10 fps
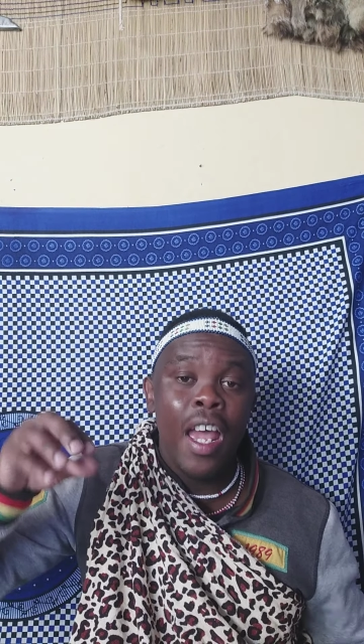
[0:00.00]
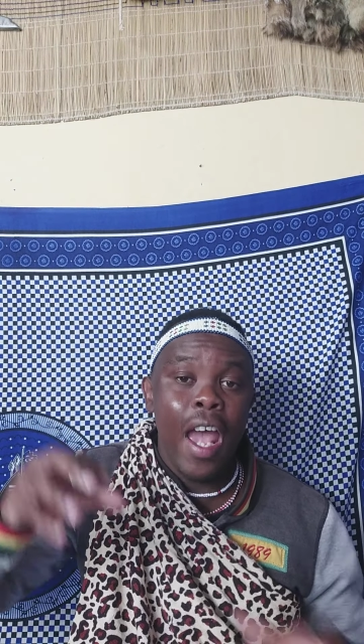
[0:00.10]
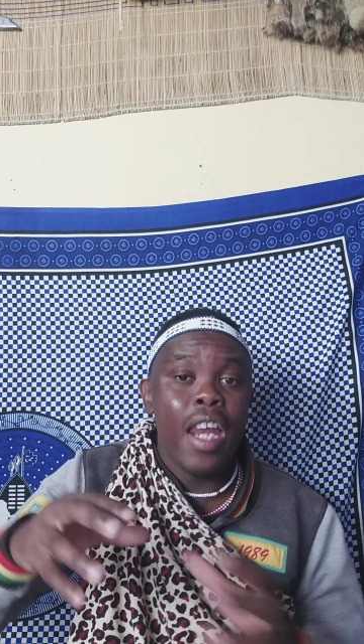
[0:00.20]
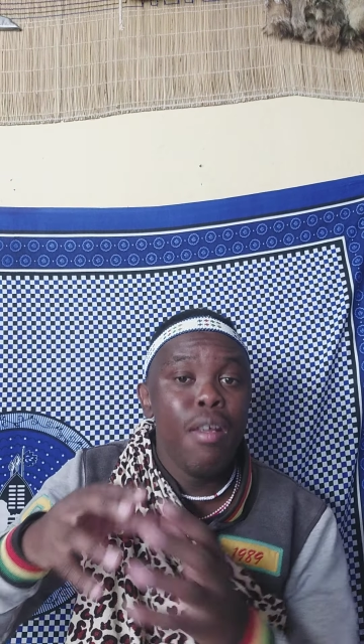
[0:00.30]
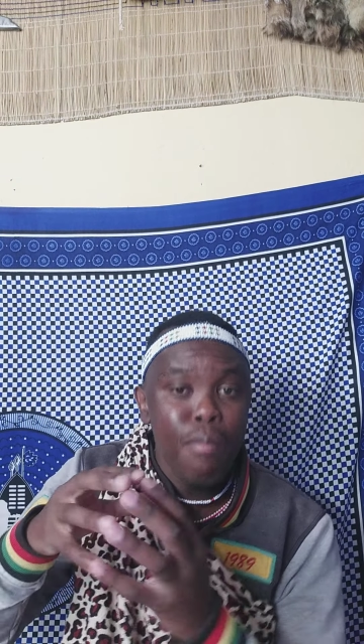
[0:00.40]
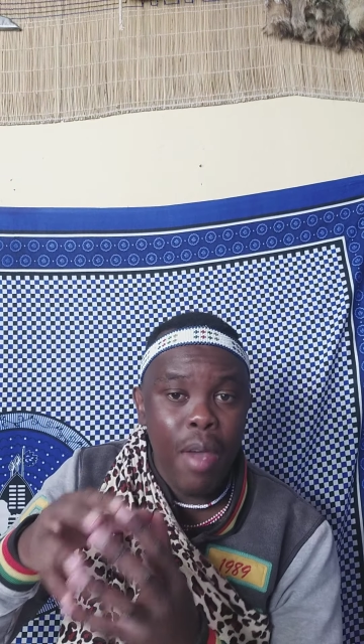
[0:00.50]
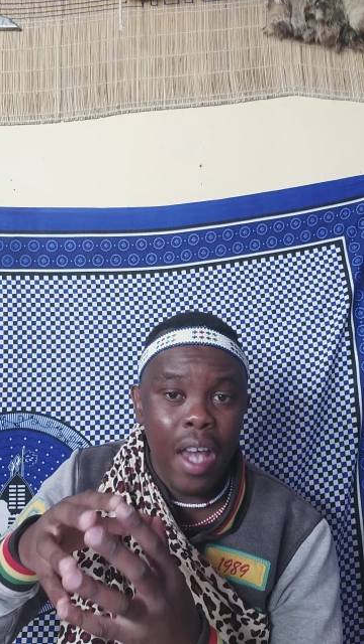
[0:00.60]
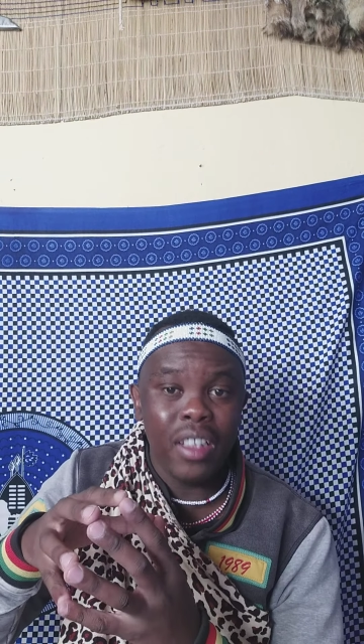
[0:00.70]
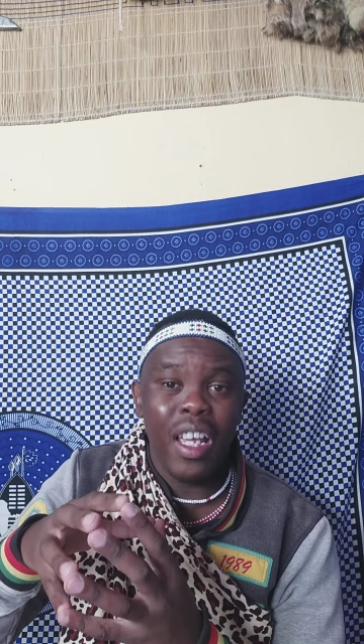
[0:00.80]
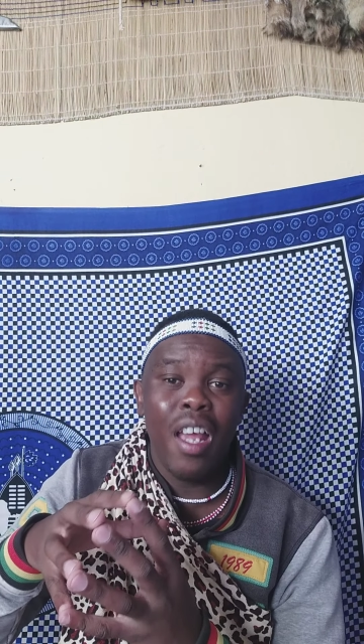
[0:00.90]
an
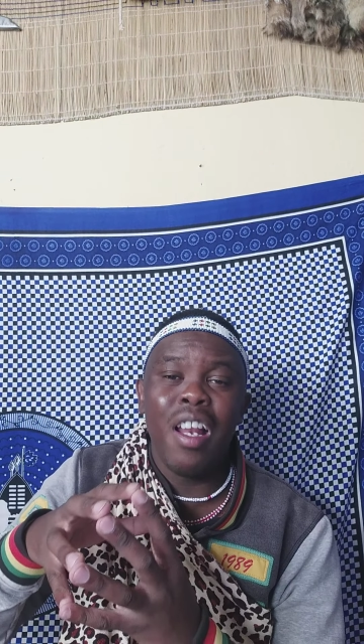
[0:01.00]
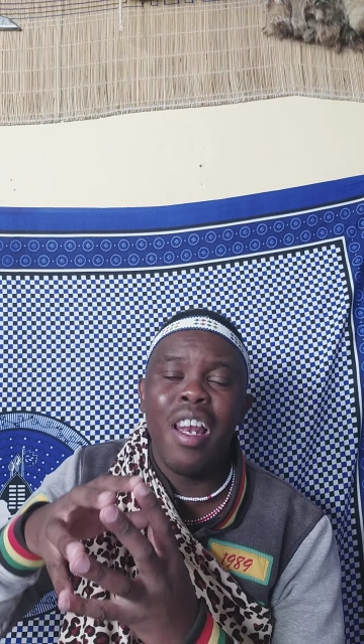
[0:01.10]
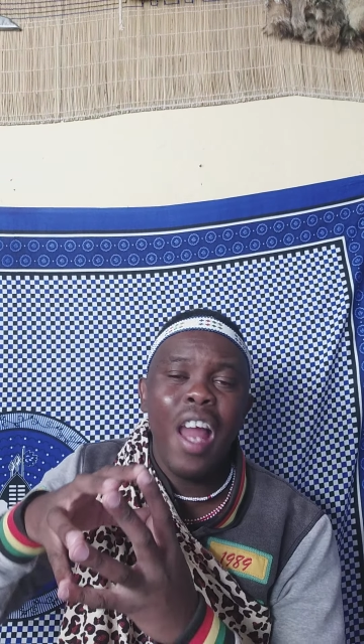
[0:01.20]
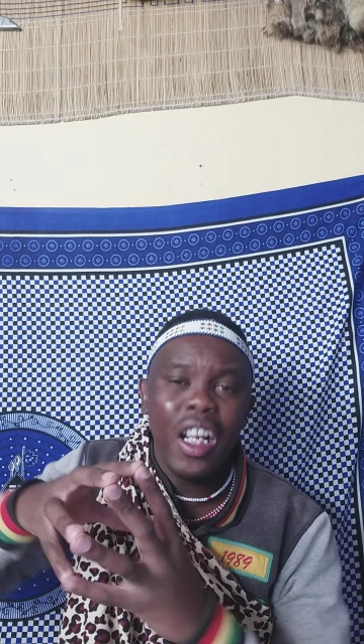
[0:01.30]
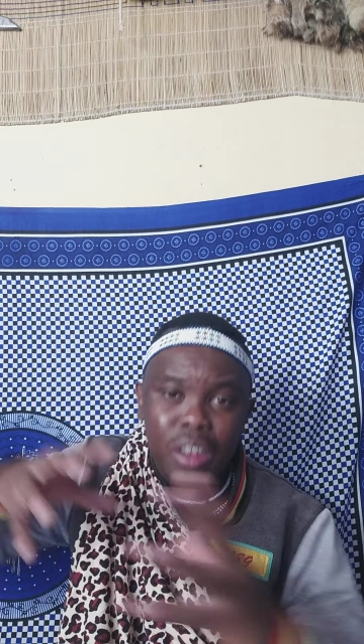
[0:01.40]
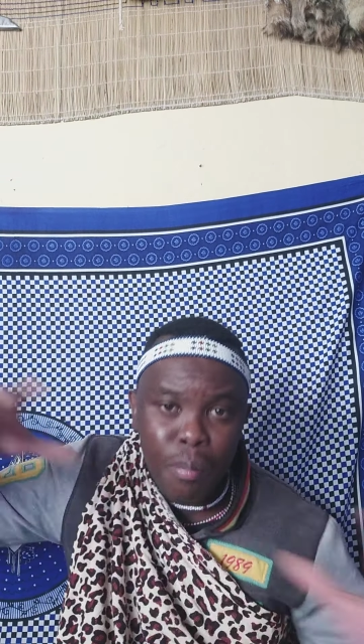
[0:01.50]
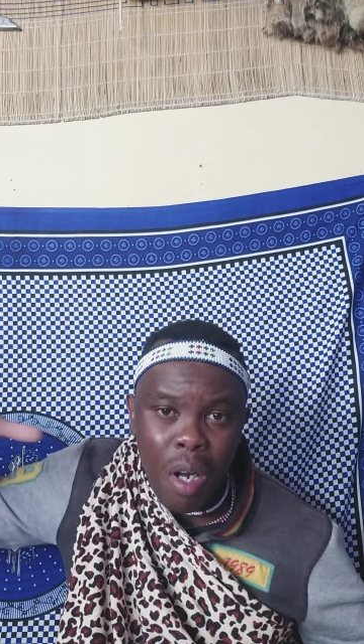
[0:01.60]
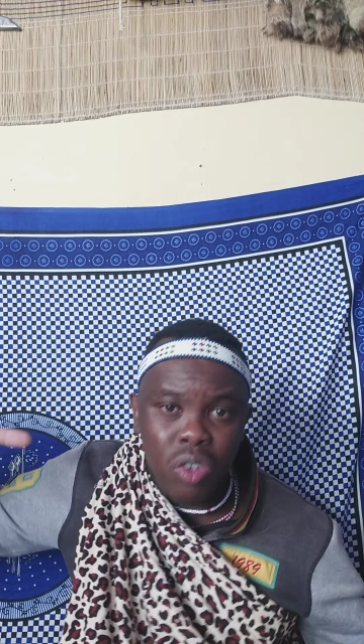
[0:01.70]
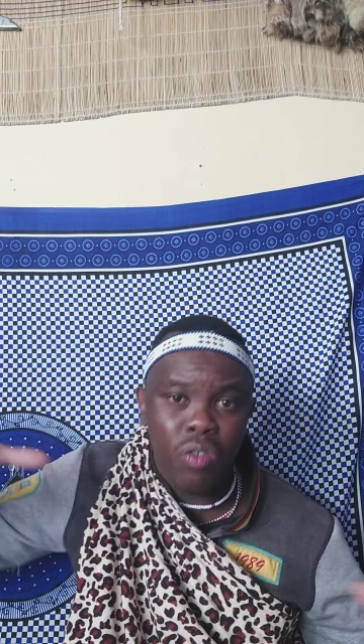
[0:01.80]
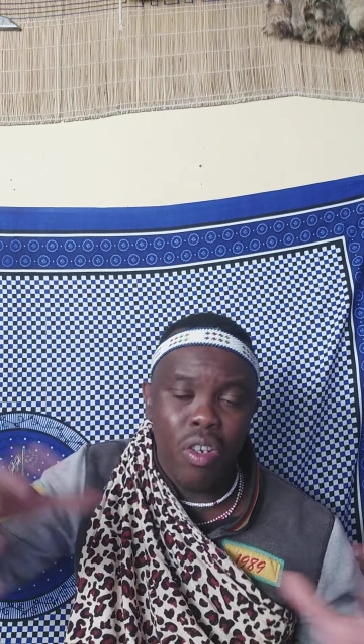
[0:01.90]
impact a large
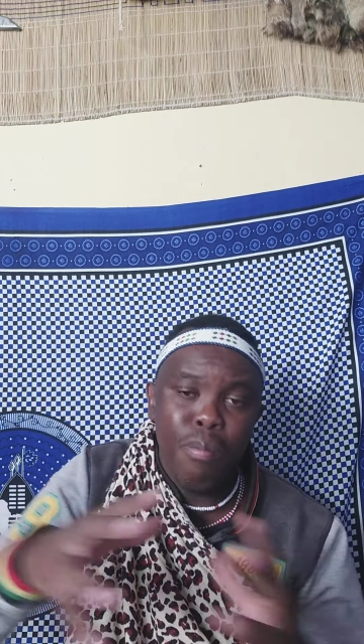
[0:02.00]
amount of